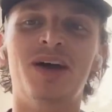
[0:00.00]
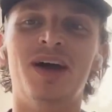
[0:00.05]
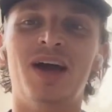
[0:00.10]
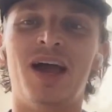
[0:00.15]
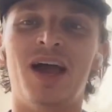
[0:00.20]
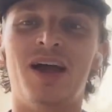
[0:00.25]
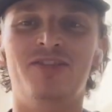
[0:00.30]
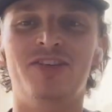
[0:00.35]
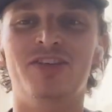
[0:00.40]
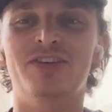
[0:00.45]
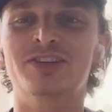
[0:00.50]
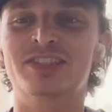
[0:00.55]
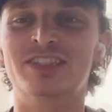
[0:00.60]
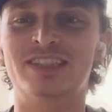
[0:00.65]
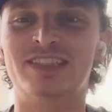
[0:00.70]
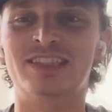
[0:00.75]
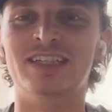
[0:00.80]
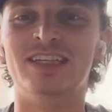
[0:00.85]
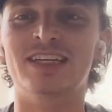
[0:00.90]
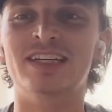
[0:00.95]
Have you
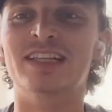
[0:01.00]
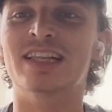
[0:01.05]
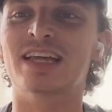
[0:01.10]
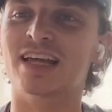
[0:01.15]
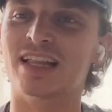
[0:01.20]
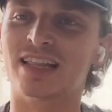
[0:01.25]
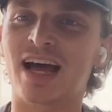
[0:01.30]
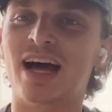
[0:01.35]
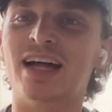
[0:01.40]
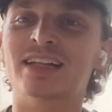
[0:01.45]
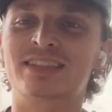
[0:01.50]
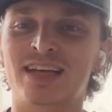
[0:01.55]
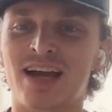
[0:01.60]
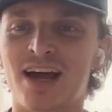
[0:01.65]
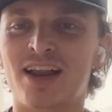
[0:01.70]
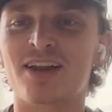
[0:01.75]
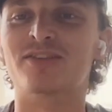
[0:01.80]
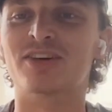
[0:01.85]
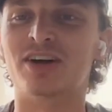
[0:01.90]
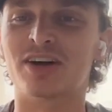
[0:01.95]
seen that that's
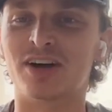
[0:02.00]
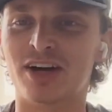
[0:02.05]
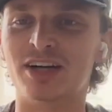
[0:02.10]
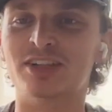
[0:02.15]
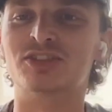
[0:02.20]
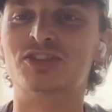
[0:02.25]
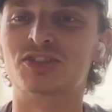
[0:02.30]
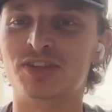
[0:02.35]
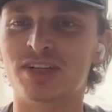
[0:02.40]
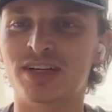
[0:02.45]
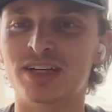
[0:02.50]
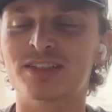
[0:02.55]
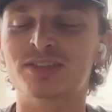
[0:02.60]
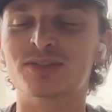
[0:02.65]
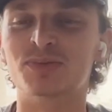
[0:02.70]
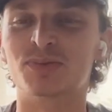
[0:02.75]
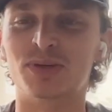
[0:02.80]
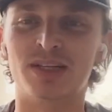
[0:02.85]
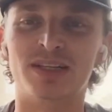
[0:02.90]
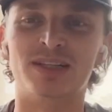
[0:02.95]
kind of a trend
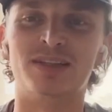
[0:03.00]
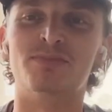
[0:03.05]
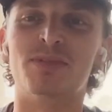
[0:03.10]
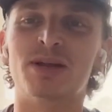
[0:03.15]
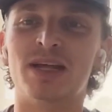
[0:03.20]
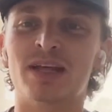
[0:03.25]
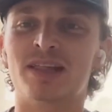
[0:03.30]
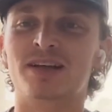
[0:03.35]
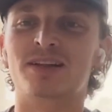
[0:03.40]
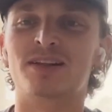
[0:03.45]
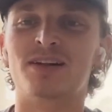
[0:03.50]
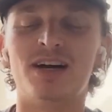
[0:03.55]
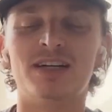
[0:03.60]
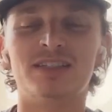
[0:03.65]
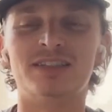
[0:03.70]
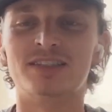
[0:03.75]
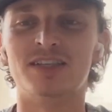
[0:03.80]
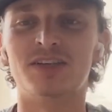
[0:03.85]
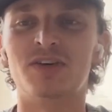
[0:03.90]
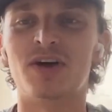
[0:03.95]
with many of the clients
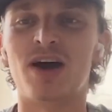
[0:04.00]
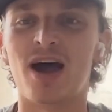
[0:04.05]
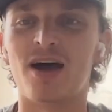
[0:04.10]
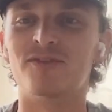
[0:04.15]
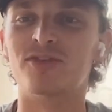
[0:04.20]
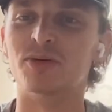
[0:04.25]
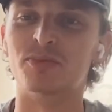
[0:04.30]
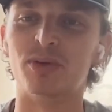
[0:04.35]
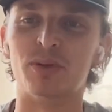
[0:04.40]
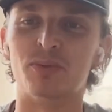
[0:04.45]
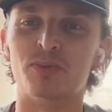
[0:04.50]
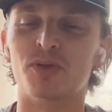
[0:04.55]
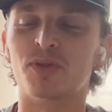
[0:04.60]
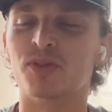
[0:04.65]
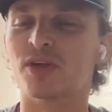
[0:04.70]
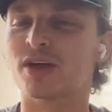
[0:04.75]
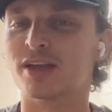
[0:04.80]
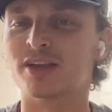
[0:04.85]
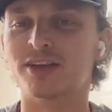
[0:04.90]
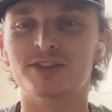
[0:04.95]
that you have or people
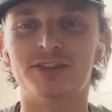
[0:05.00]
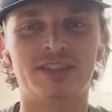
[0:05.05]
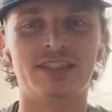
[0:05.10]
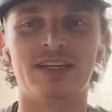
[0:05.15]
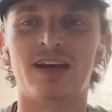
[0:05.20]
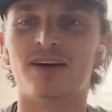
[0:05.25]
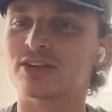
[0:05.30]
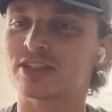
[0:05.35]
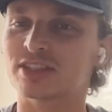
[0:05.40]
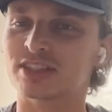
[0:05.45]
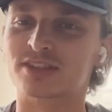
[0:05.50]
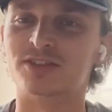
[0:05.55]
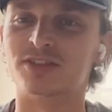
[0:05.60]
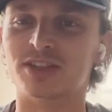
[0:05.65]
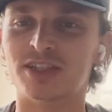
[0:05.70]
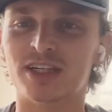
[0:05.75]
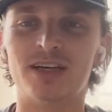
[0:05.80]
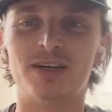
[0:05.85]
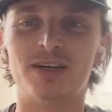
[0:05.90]
that you see every single year?